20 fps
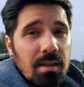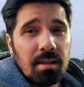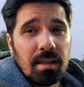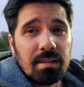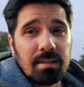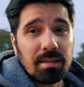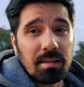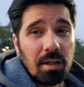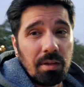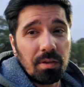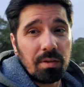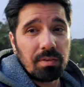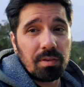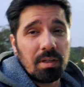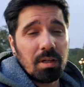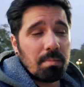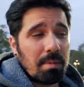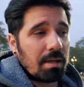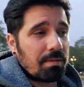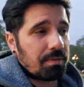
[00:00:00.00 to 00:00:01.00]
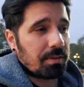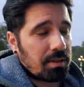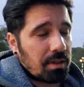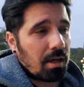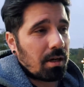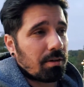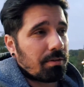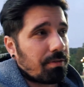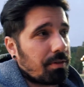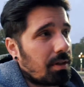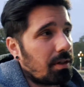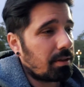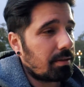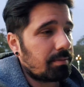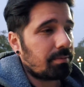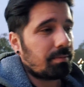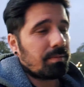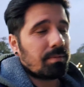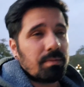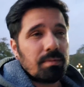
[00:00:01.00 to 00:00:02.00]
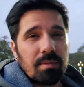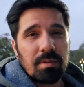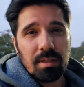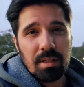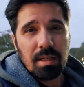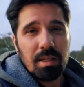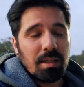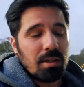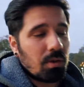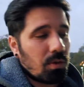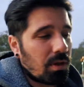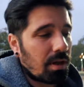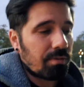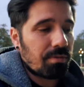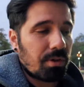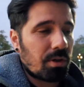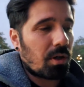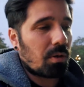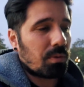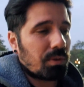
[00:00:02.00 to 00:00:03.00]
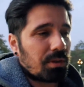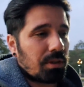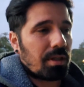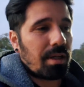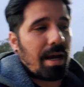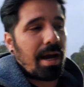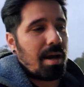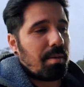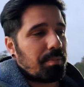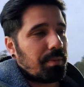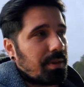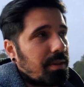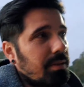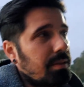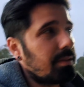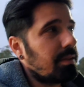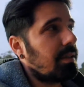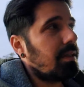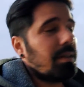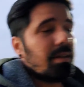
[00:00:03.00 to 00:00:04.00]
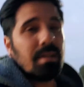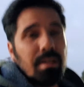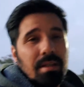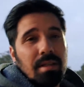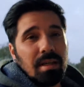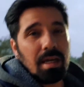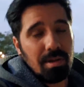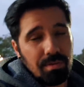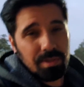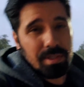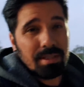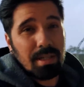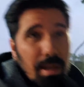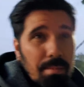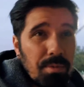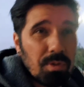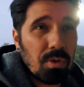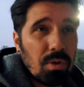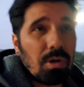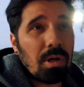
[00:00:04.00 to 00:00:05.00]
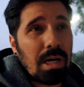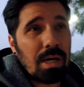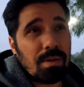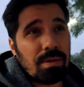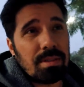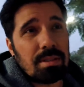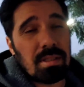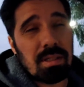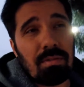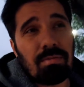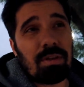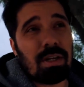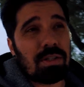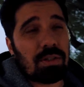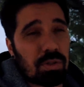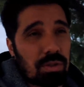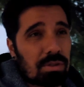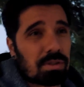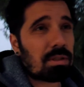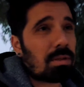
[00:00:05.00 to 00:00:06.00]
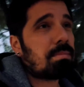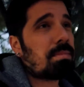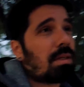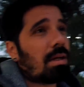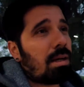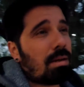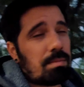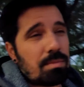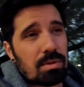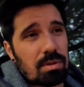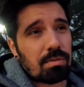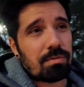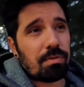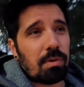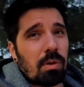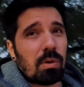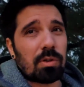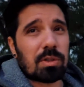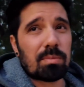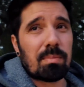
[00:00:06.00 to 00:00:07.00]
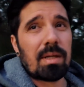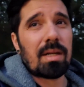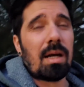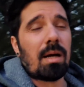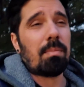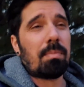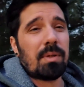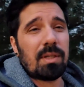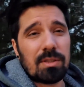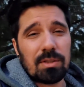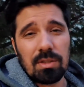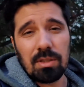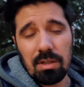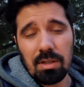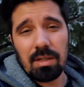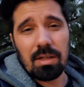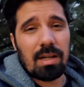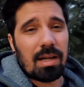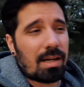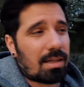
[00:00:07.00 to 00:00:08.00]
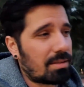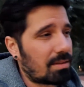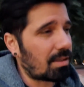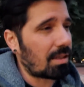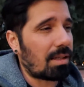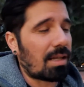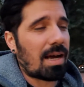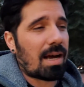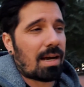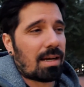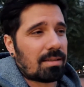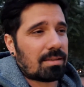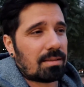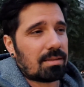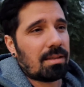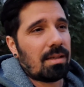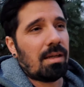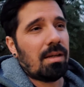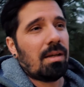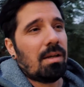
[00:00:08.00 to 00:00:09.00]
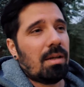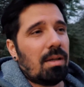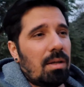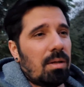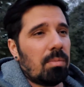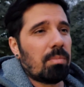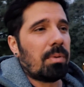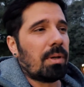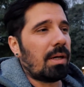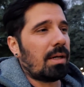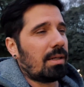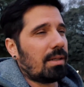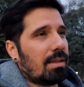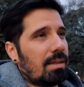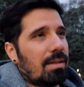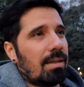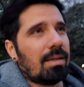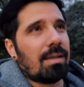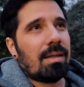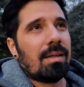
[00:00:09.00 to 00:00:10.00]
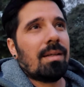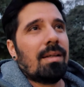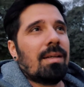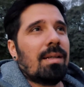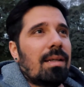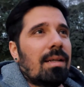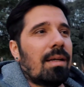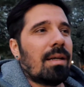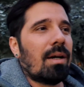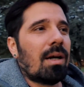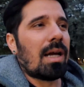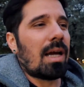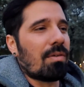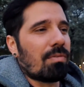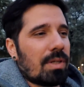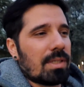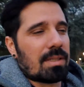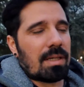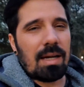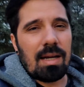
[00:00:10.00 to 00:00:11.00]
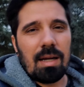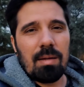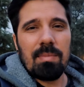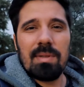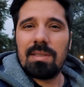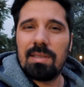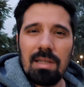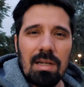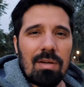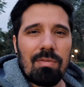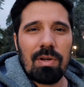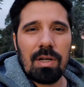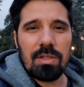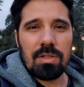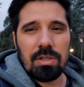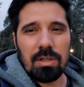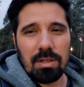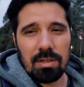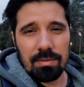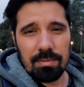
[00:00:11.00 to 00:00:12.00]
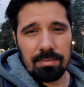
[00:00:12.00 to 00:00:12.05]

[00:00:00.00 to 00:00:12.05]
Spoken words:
That's another thing about photography. You never know what's gonna happen. Every time you go out, it's an adventure. Sometimes the photos may not be as good as the last, but every time it's an adventure.